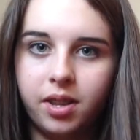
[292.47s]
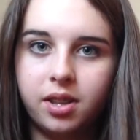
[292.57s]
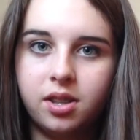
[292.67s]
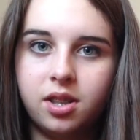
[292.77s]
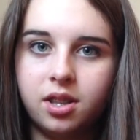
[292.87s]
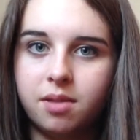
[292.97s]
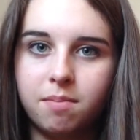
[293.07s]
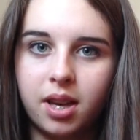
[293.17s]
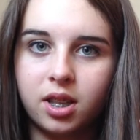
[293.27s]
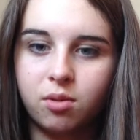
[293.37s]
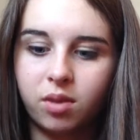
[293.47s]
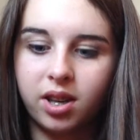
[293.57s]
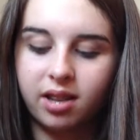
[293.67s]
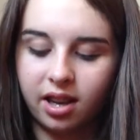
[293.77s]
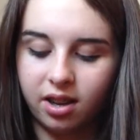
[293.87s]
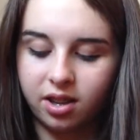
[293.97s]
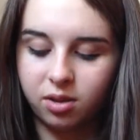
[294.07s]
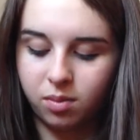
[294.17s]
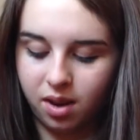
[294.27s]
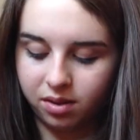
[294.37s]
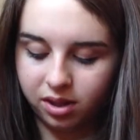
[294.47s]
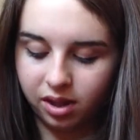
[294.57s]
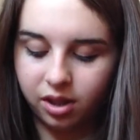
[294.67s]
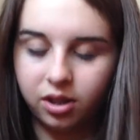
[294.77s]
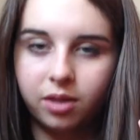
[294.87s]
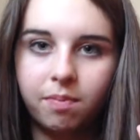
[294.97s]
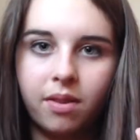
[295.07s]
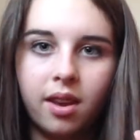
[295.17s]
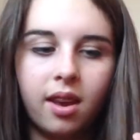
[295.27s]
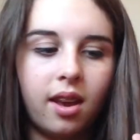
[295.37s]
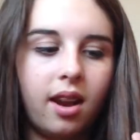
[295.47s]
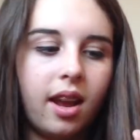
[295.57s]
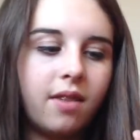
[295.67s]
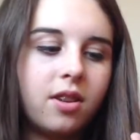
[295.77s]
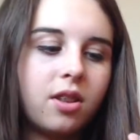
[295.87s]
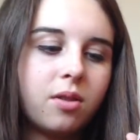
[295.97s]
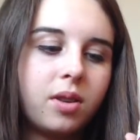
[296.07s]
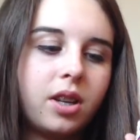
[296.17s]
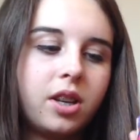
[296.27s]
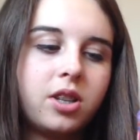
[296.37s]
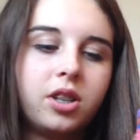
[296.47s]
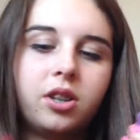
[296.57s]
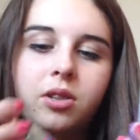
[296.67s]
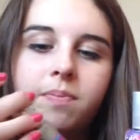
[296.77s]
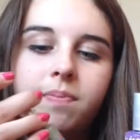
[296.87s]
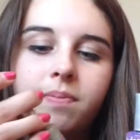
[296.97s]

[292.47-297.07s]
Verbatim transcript: This is just a mixed one. I got this when I was little. And I have another one here too.